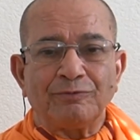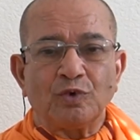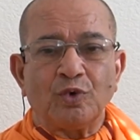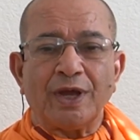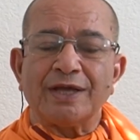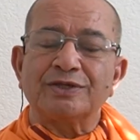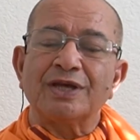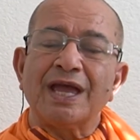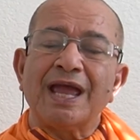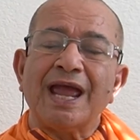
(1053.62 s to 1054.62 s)
Who has
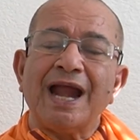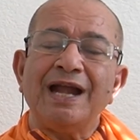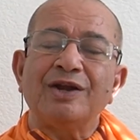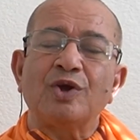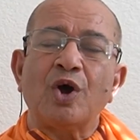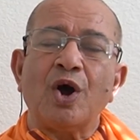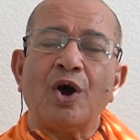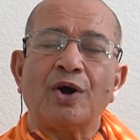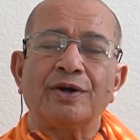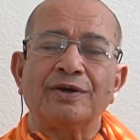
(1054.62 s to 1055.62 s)
held
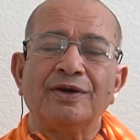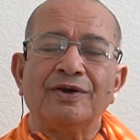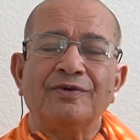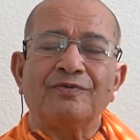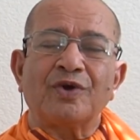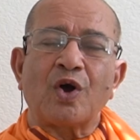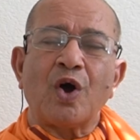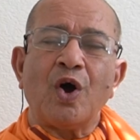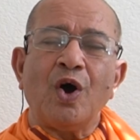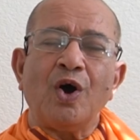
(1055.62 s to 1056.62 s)
God for
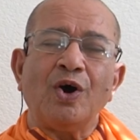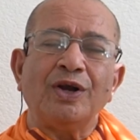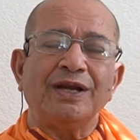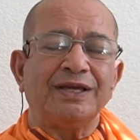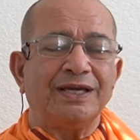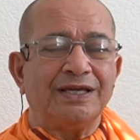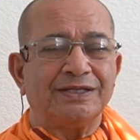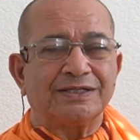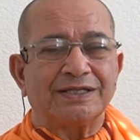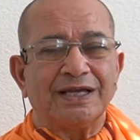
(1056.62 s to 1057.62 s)
all
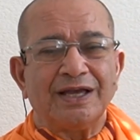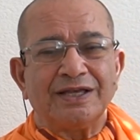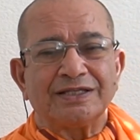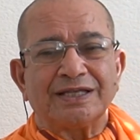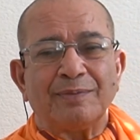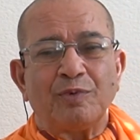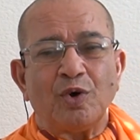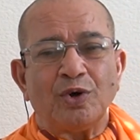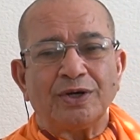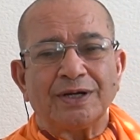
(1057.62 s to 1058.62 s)
his
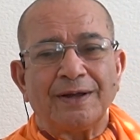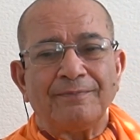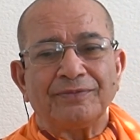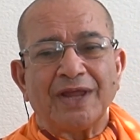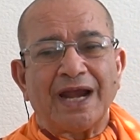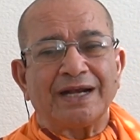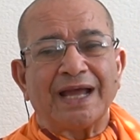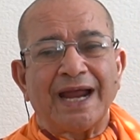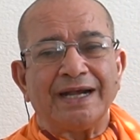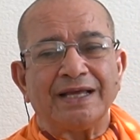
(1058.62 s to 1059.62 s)
support and
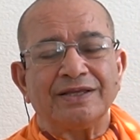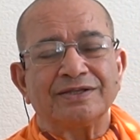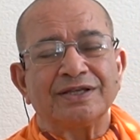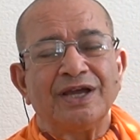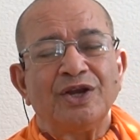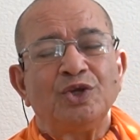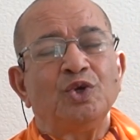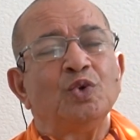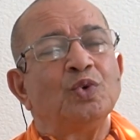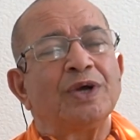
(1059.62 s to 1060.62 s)
guidance.
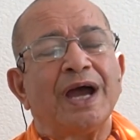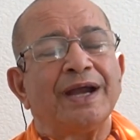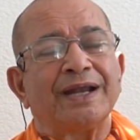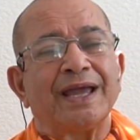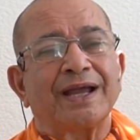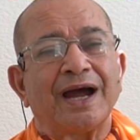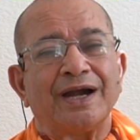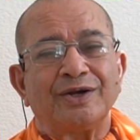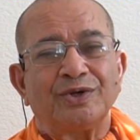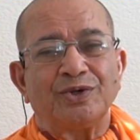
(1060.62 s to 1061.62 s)
You guide, I
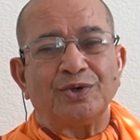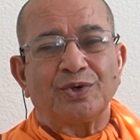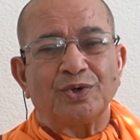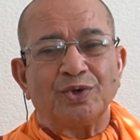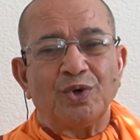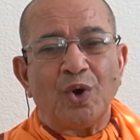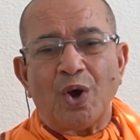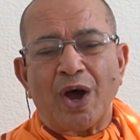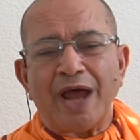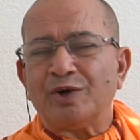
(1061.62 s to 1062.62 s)
can't know,
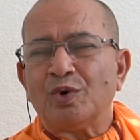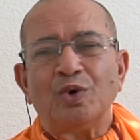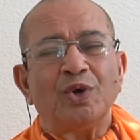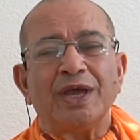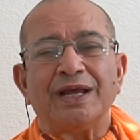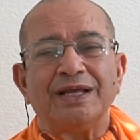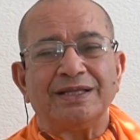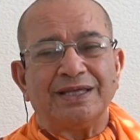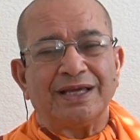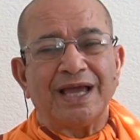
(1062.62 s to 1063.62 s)
I don't know
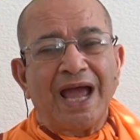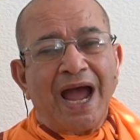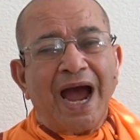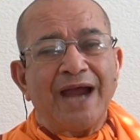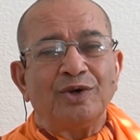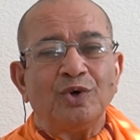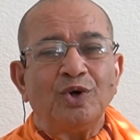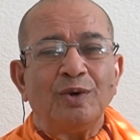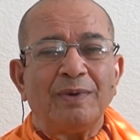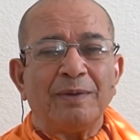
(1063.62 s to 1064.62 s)
anything. I don't
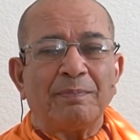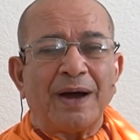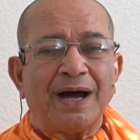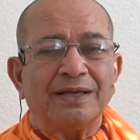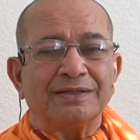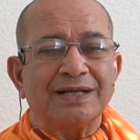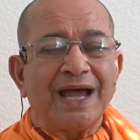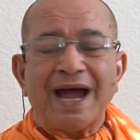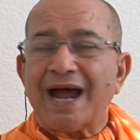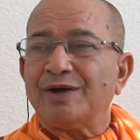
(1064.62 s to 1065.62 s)
know my past,
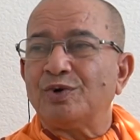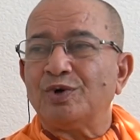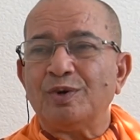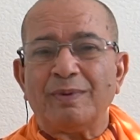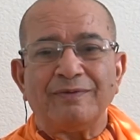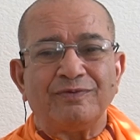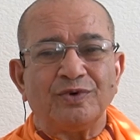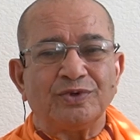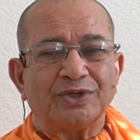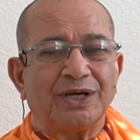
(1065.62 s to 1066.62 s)
I don't know my
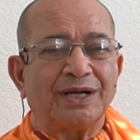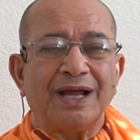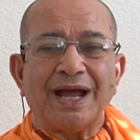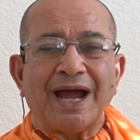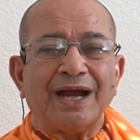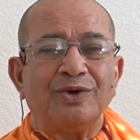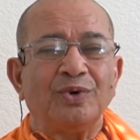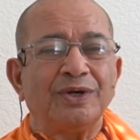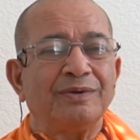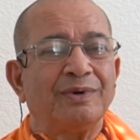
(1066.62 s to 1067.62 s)
future, I
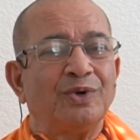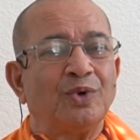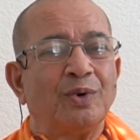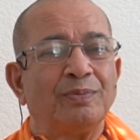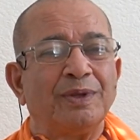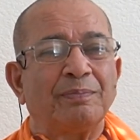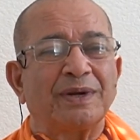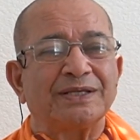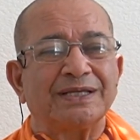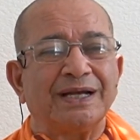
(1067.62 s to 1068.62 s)
don't even know the
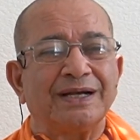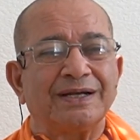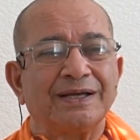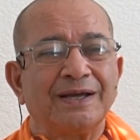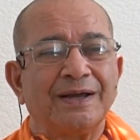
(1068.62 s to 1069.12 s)
present.